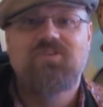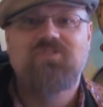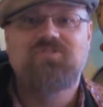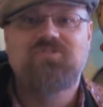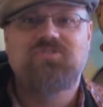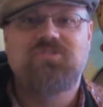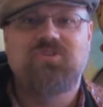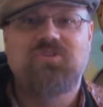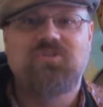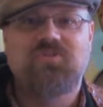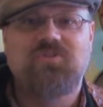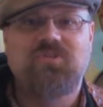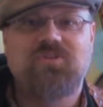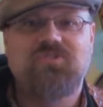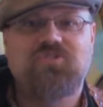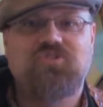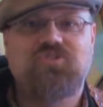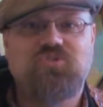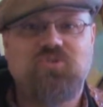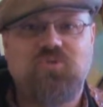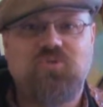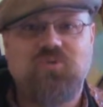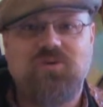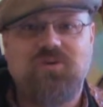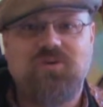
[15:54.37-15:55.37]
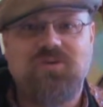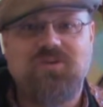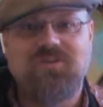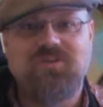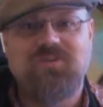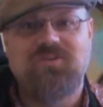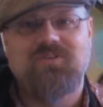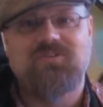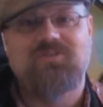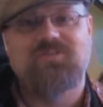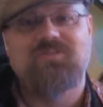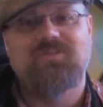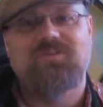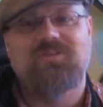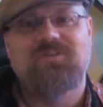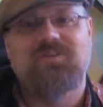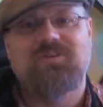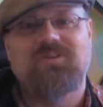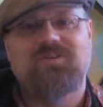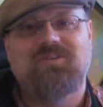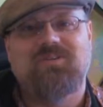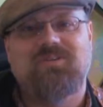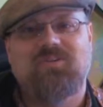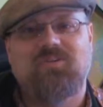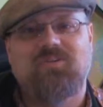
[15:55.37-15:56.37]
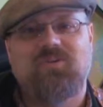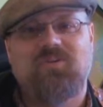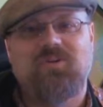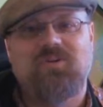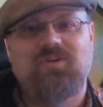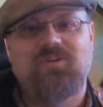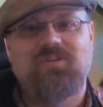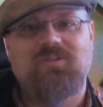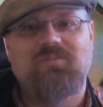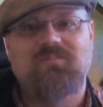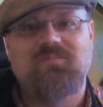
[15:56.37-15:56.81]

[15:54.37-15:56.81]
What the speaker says: So enjoy learning